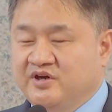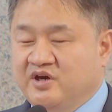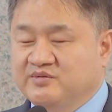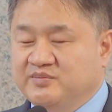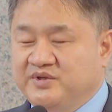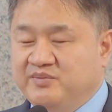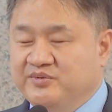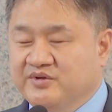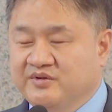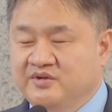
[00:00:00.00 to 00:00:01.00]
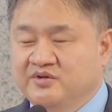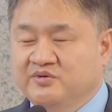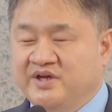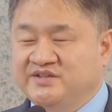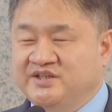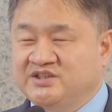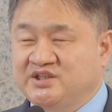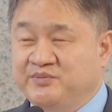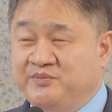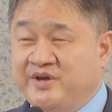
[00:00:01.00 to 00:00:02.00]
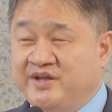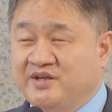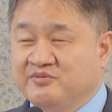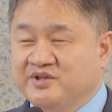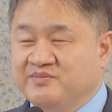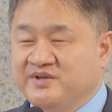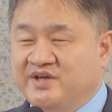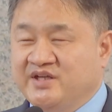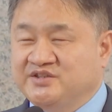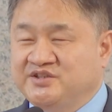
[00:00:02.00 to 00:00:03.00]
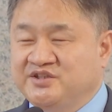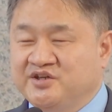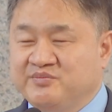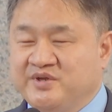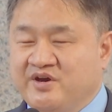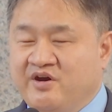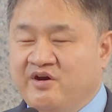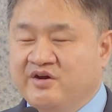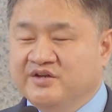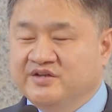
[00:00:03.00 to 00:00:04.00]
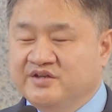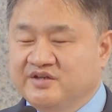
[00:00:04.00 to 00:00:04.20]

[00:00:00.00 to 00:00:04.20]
of the people who anticipated with me and cheered me on.